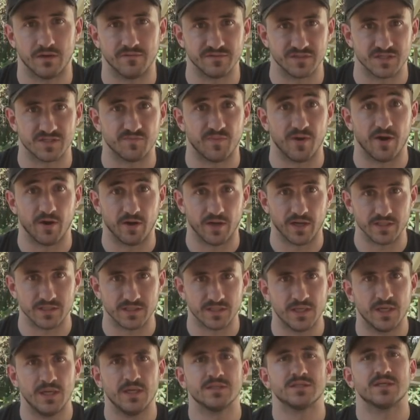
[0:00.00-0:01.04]
of
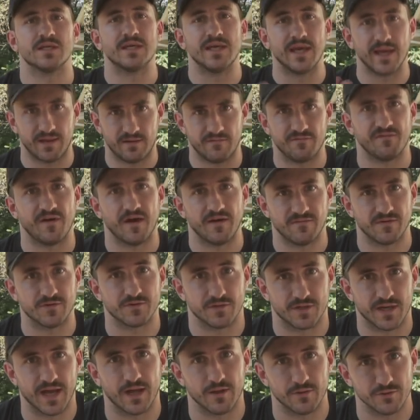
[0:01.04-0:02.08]
asparagus to get
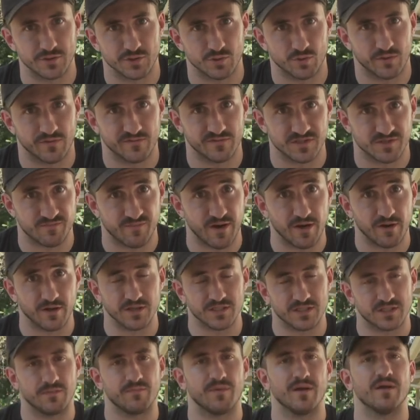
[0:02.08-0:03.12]
500 calories worth of
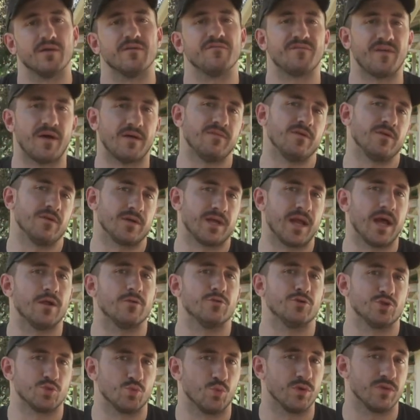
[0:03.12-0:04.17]
asparagus compared to 500
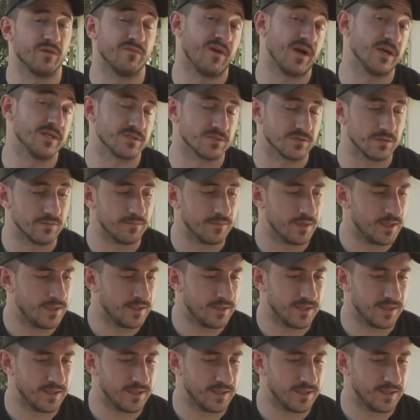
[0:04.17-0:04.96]
calories worth of ice cream.